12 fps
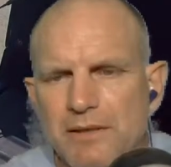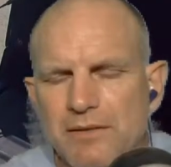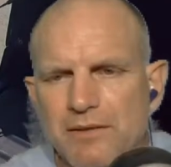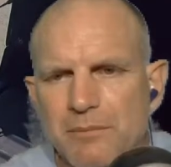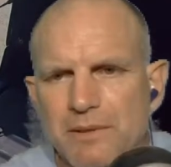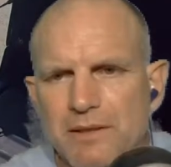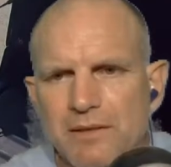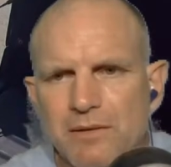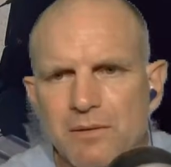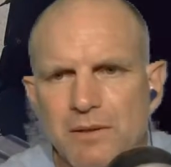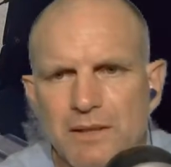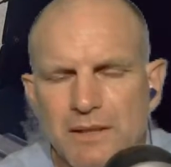There's going to
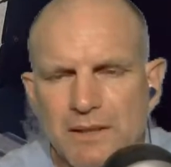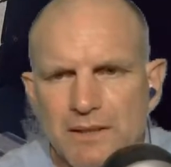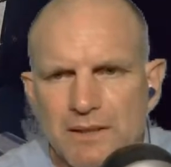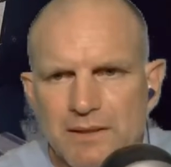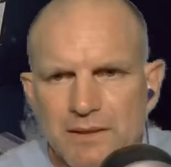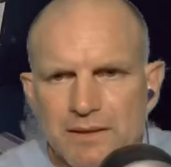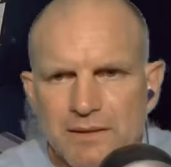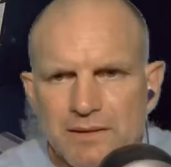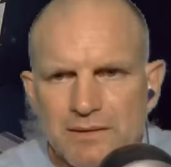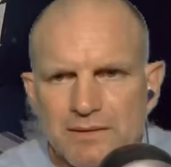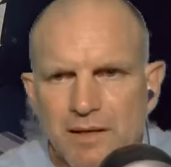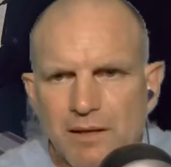be
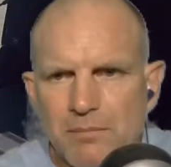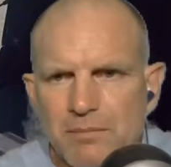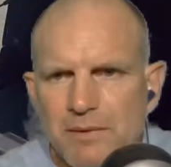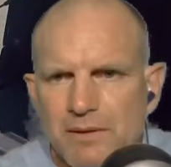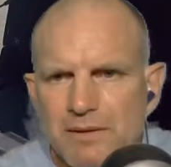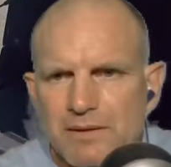some